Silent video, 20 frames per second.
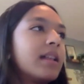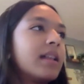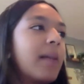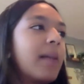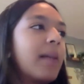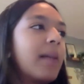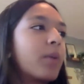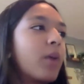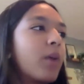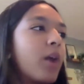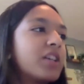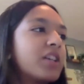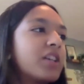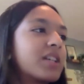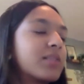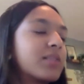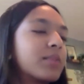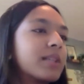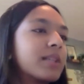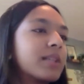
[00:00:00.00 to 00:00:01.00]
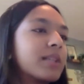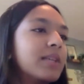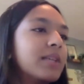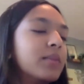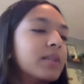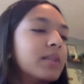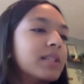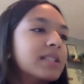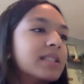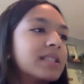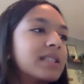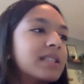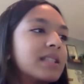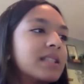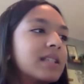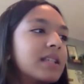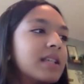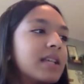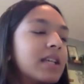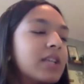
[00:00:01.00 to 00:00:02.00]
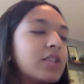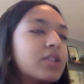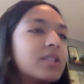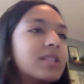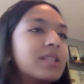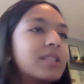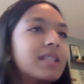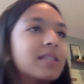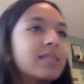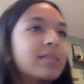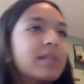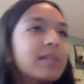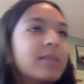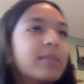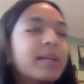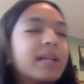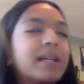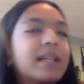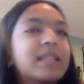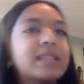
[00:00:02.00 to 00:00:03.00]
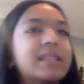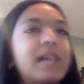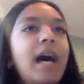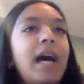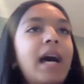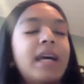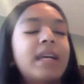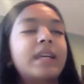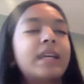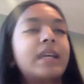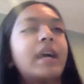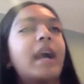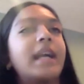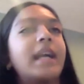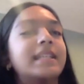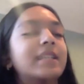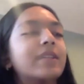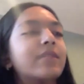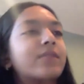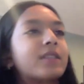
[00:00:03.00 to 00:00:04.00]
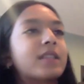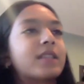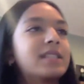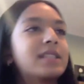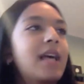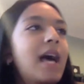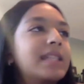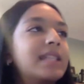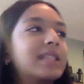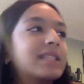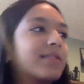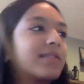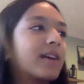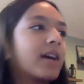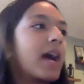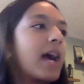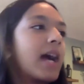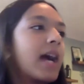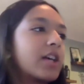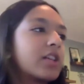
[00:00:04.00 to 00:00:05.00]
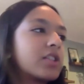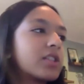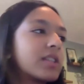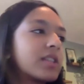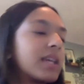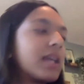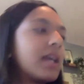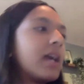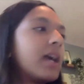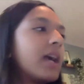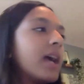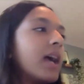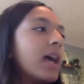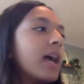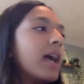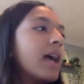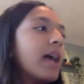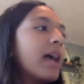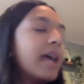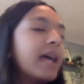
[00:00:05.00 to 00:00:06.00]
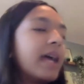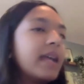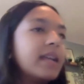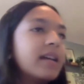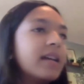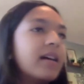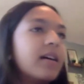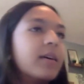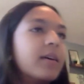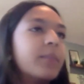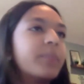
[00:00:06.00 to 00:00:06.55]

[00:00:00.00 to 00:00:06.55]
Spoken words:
that project really was interesting to me because I did it for the science fair actually, and